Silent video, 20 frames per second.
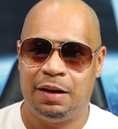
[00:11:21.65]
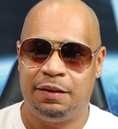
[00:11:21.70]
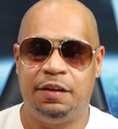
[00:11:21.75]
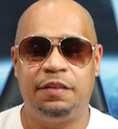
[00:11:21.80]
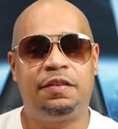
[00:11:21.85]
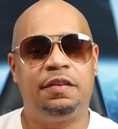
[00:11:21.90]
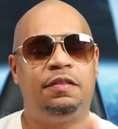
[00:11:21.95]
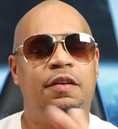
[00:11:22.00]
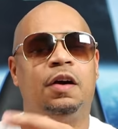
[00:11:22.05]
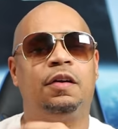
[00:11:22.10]

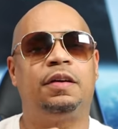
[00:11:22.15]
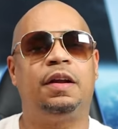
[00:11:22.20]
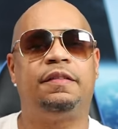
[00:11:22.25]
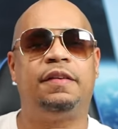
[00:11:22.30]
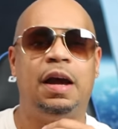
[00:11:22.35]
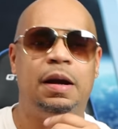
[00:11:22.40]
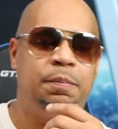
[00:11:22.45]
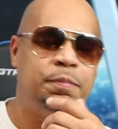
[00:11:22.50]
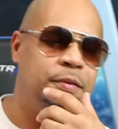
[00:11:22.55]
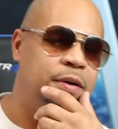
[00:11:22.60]
This is Eric the
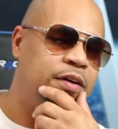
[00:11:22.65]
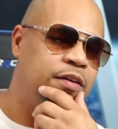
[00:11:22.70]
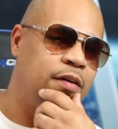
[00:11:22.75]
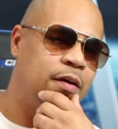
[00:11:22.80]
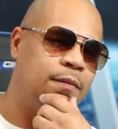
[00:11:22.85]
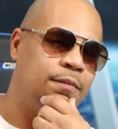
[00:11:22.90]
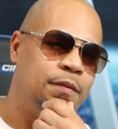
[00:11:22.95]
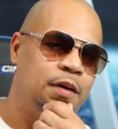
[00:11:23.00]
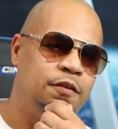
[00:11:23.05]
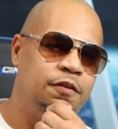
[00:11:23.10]
Tech
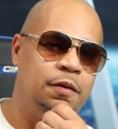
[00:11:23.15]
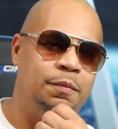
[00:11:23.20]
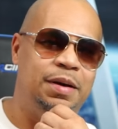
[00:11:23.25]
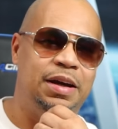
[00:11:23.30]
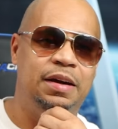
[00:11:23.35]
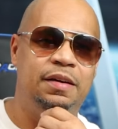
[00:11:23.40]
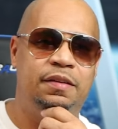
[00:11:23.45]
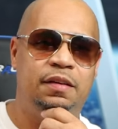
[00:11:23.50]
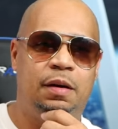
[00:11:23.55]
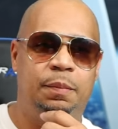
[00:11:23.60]
Preacher from
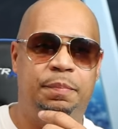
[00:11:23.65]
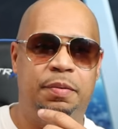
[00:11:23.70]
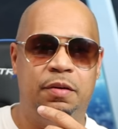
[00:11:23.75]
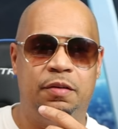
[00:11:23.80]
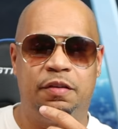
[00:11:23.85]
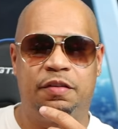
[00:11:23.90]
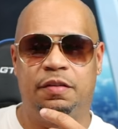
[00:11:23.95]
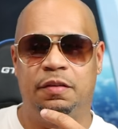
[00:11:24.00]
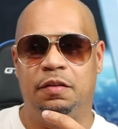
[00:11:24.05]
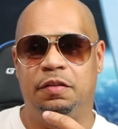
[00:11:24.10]
Eazy
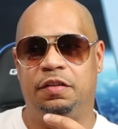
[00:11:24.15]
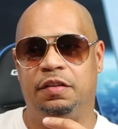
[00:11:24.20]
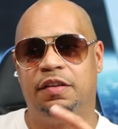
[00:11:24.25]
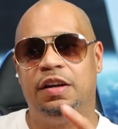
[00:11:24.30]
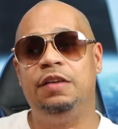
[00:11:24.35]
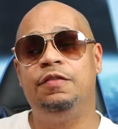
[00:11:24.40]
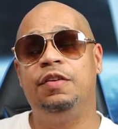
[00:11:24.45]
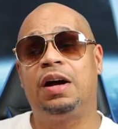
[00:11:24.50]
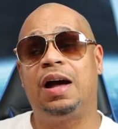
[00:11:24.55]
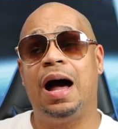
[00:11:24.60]
Computer Solutions.
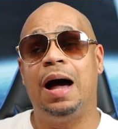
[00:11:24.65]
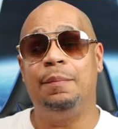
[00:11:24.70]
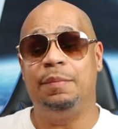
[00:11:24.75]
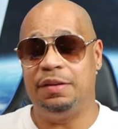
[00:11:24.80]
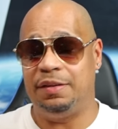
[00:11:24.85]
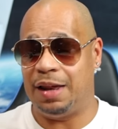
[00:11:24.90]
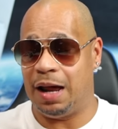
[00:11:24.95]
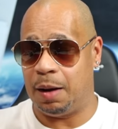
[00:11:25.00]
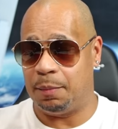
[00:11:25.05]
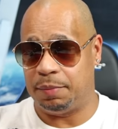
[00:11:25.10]
Leave your
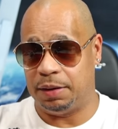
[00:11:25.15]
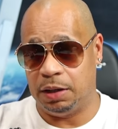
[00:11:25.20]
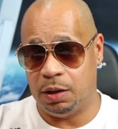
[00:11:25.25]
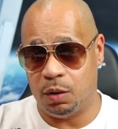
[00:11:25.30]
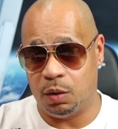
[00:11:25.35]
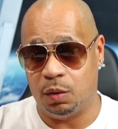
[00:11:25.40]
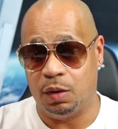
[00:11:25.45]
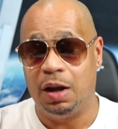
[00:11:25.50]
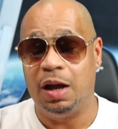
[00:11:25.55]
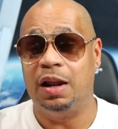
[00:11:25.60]
comments down
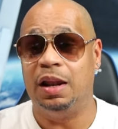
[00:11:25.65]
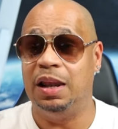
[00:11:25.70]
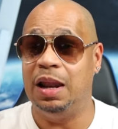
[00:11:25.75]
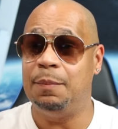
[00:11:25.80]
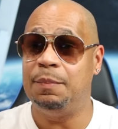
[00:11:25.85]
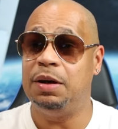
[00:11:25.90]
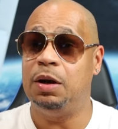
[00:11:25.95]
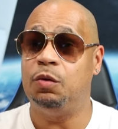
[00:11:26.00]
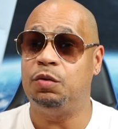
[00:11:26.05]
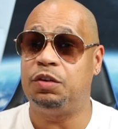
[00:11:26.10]
below.
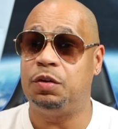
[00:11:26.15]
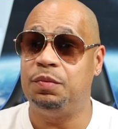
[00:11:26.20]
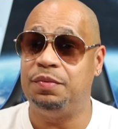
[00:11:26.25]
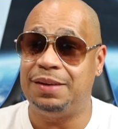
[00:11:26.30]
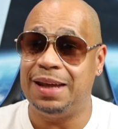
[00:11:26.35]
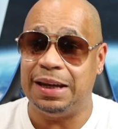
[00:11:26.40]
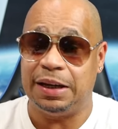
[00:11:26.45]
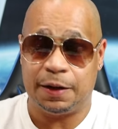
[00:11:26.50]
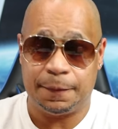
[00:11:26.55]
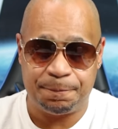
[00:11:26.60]
Let me know what you
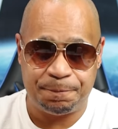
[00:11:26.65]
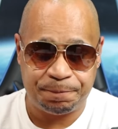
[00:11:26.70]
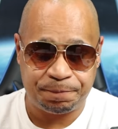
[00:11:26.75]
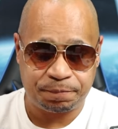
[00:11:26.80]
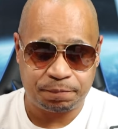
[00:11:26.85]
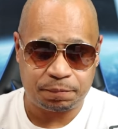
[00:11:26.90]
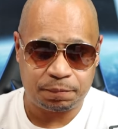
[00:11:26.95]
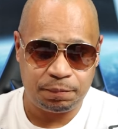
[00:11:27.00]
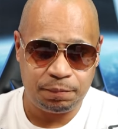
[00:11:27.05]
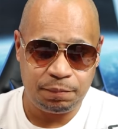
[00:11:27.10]
think
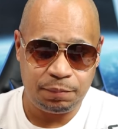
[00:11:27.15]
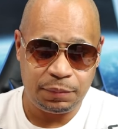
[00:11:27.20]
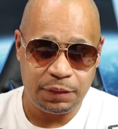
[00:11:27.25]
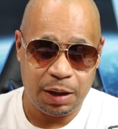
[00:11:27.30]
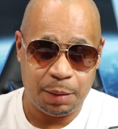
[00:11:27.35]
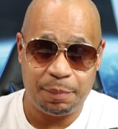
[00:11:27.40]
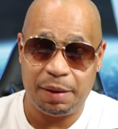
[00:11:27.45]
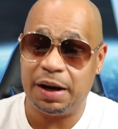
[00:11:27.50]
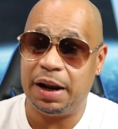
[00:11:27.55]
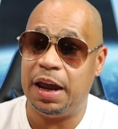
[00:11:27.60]

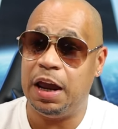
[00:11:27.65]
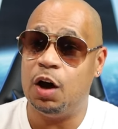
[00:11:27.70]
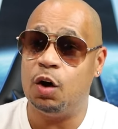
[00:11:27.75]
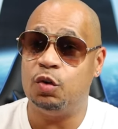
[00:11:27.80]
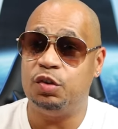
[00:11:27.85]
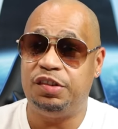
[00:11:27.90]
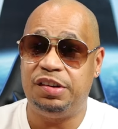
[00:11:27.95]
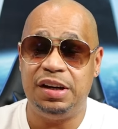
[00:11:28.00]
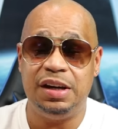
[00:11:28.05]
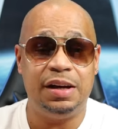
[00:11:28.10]
about
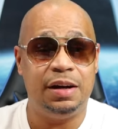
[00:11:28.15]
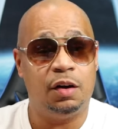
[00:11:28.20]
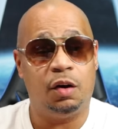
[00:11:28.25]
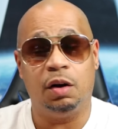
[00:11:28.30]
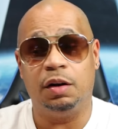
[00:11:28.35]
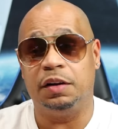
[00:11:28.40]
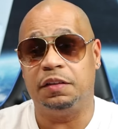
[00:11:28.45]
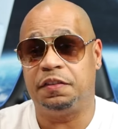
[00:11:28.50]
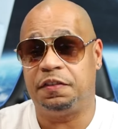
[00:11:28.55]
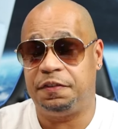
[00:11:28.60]
LG and
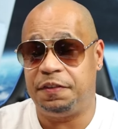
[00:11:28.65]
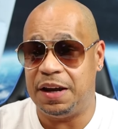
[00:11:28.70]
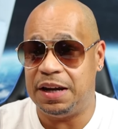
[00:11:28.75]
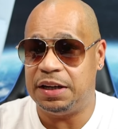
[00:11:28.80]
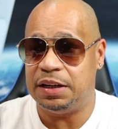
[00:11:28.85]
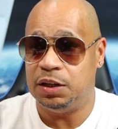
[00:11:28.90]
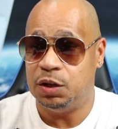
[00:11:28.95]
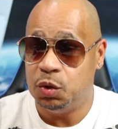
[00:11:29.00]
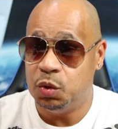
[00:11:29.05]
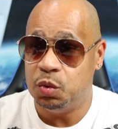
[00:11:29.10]
all this
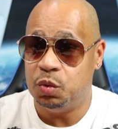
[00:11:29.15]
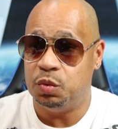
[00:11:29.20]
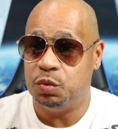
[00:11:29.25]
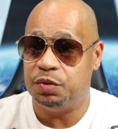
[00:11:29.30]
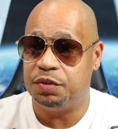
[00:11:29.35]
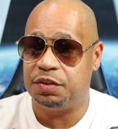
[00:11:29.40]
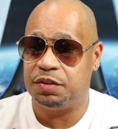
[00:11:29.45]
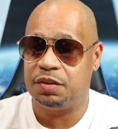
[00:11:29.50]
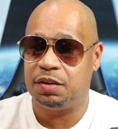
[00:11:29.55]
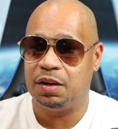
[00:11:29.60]
fake
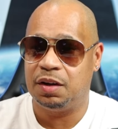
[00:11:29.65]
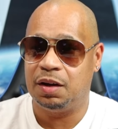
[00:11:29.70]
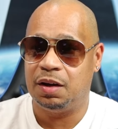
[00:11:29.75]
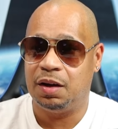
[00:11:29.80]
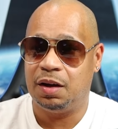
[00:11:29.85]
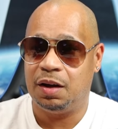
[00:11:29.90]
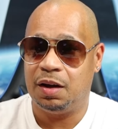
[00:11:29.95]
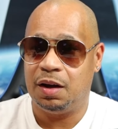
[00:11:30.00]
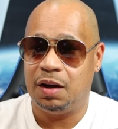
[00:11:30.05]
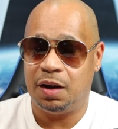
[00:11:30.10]
news.
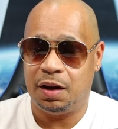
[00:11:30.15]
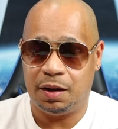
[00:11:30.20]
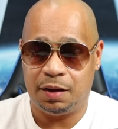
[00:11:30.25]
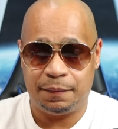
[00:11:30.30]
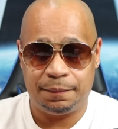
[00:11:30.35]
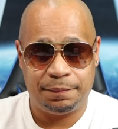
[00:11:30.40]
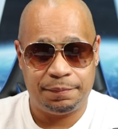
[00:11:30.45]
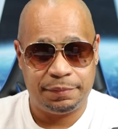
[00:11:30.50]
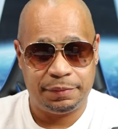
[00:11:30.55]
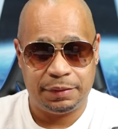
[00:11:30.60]

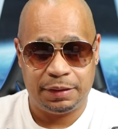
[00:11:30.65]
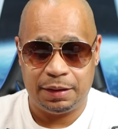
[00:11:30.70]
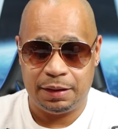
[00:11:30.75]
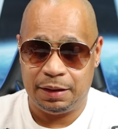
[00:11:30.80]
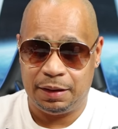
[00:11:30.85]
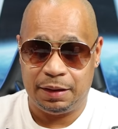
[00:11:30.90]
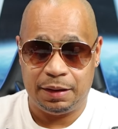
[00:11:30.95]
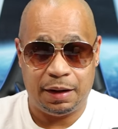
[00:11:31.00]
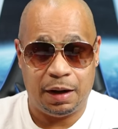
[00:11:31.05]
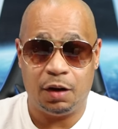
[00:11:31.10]

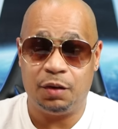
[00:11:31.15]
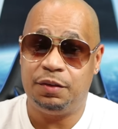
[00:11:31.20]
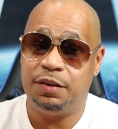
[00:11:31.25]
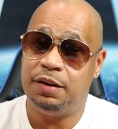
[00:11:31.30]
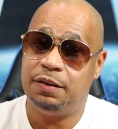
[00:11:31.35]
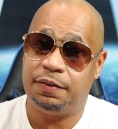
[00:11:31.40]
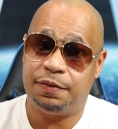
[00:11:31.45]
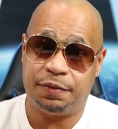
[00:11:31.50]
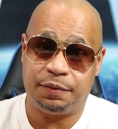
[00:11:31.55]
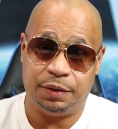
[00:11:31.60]

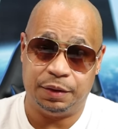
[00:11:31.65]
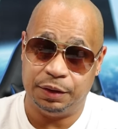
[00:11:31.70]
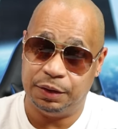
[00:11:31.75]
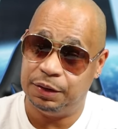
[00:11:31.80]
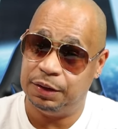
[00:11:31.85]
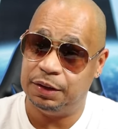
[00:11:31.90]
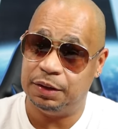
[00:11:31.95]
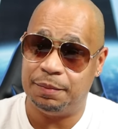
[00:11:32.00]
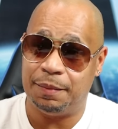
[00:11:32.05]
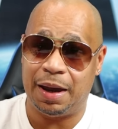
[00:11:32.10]
LG's
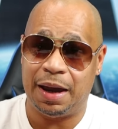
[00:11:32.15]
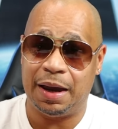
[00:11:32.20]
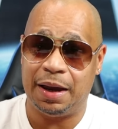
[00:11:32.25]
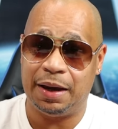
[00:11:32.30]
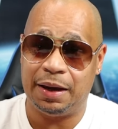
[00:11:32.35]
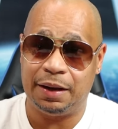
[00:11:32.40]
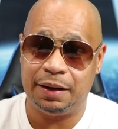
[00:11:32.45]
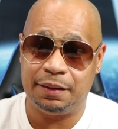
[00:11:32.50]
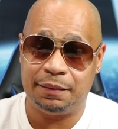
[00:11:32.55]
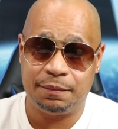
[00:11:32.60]
good,
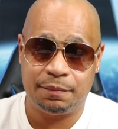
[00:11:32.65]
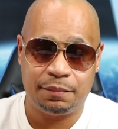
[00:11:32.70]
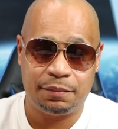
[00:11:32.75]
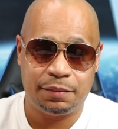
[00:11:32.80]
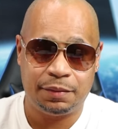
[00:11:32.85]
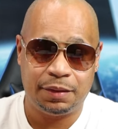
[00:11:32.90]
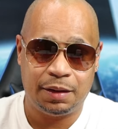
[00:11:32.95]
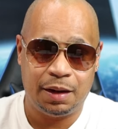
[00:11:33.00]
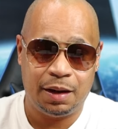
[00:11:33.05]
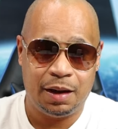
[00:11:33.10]
man.
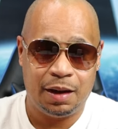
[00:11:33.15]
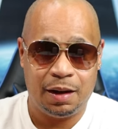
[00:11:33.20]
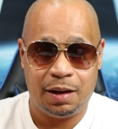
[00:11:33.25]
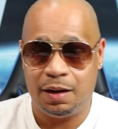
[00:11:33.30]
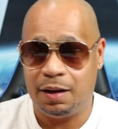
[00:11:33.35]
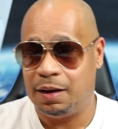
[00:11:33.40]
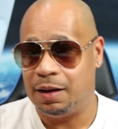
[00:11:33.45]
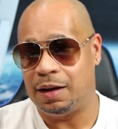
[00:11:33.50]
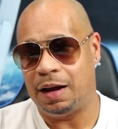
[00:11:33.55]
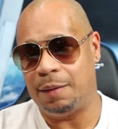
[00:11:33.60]

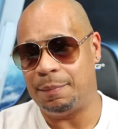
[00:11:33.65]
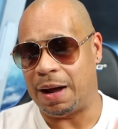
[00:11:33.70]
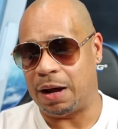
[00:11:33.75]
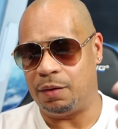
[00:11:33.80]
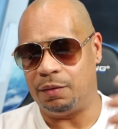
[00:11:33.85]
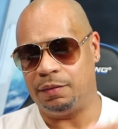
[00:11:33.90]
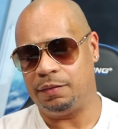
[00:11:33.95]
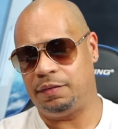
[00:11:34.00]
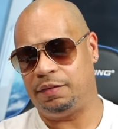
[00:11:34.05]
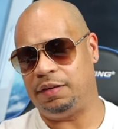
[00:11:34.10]
I'm
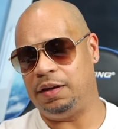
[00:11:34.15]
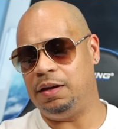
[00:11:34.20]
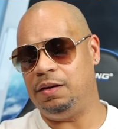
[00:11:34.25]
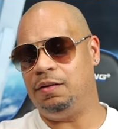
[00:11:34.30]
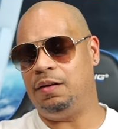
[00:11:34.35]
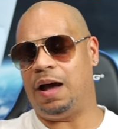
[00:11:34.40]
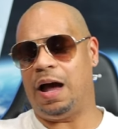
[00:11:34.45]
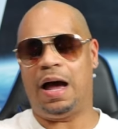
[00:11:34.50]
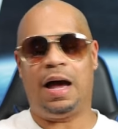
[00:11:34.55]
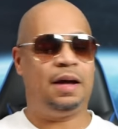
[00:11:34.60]
out. See
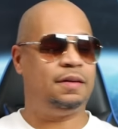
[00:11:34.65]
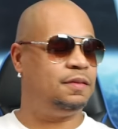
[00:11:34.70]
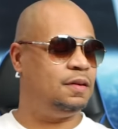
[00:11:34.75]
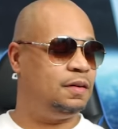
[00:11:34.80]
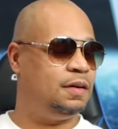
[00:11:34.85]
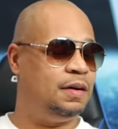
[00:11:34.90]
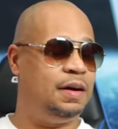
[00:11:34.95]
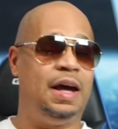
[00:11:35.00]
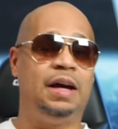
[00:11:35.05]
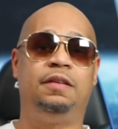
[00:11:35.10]
you guys
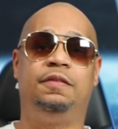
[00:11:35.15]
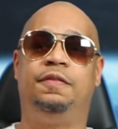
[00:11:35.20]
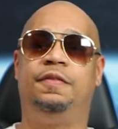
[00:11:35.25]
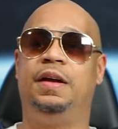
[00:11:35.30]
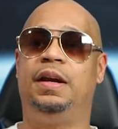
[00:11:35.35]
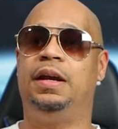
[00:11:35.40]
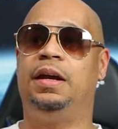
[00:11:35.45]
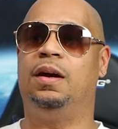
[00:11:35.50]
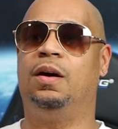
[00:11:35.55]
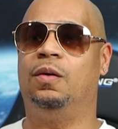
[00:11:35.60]
on the next
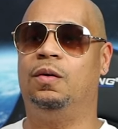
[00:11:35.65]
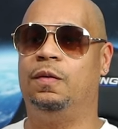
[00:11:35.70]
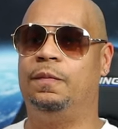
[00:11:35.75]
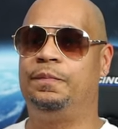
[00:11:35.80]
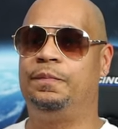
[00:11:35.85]
video.